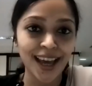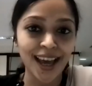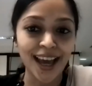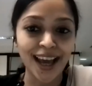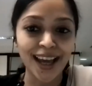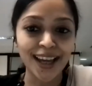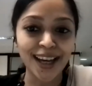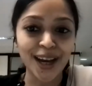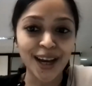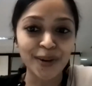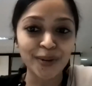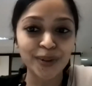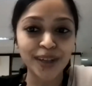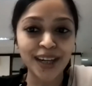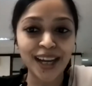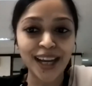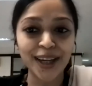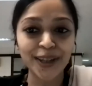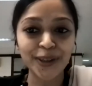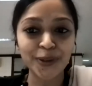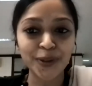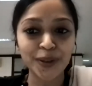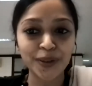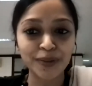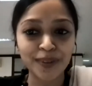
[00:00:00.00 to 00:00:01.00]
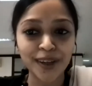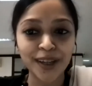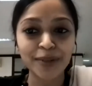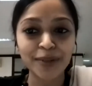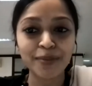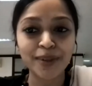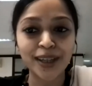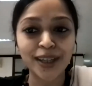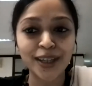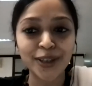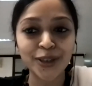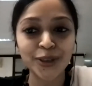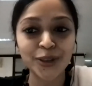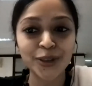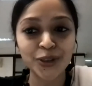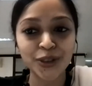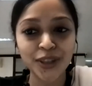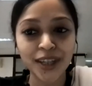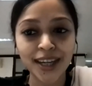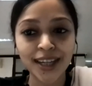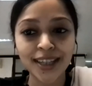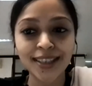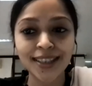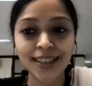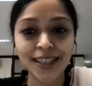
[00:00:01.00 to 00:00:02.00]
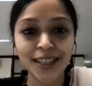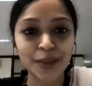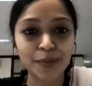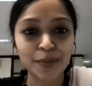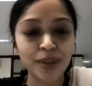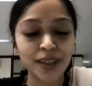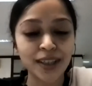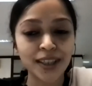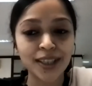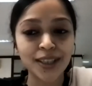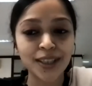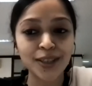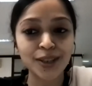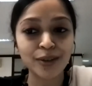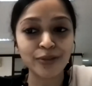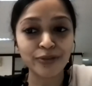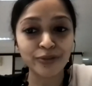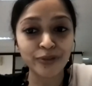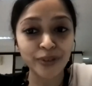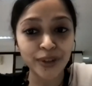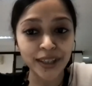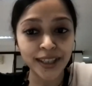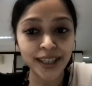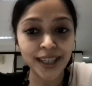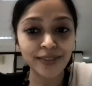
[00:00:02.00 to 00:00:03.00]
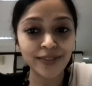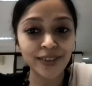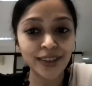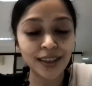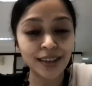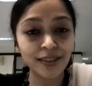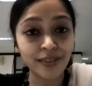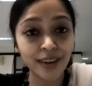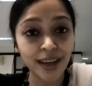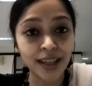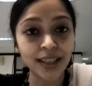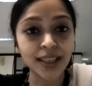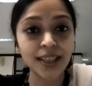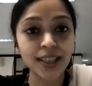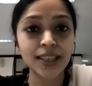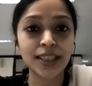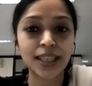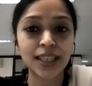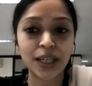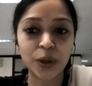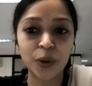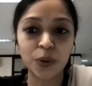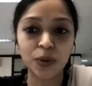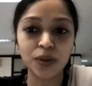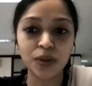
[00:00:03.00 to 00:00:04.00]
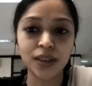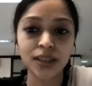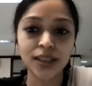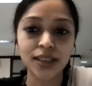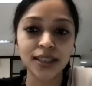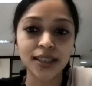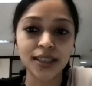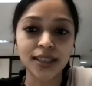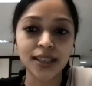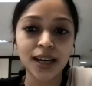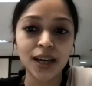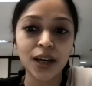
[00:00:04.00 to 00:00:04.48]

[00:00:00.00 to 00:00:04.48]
And I would like to invite Mahesh to share his experience of working with the various stakeholders